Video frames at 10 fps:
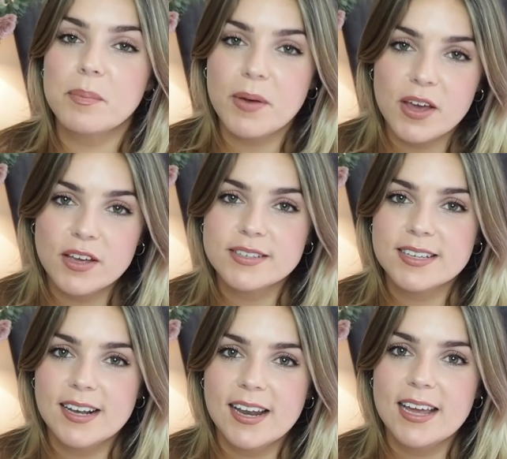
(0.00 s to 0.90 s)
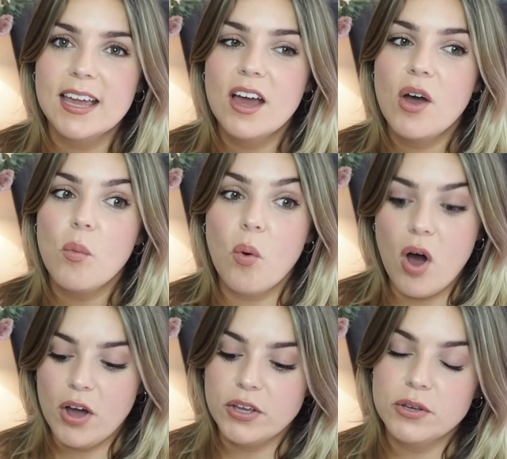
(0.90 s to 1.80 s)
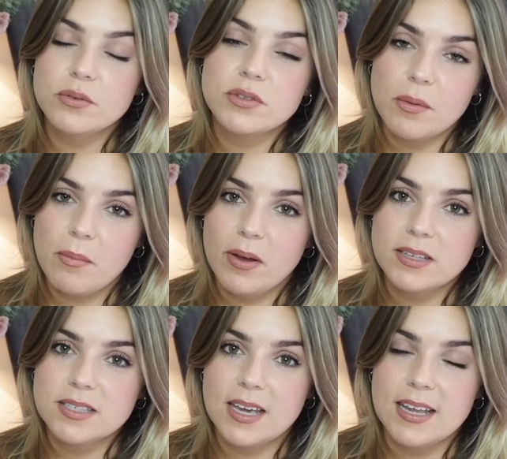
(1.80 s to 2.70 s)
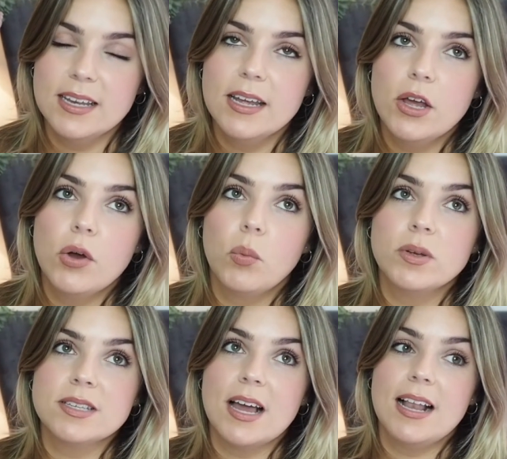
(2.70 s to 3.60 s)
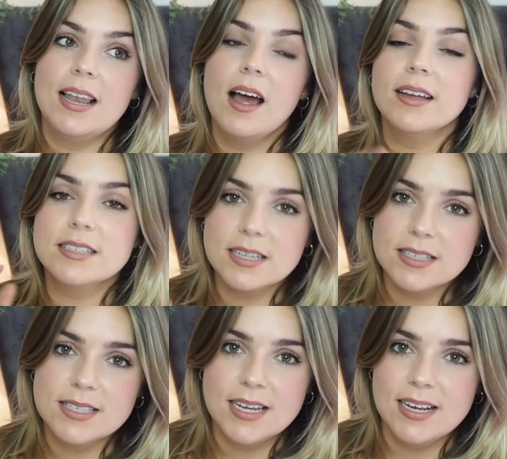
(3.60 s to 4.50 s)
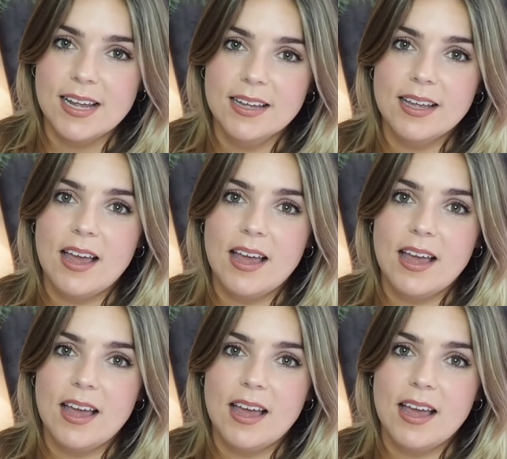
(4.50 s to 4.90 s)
personally, what I used on my skin was a light concealer,